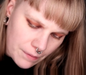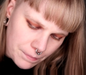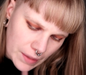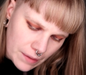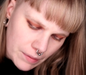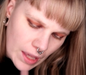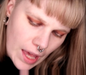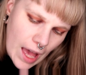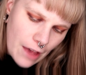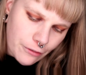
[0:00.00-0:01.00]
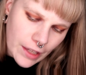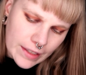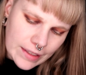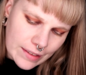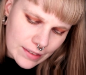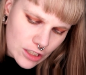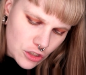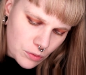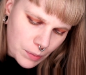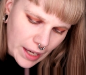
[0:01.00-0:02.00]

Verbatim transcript: Um, I, I guess I should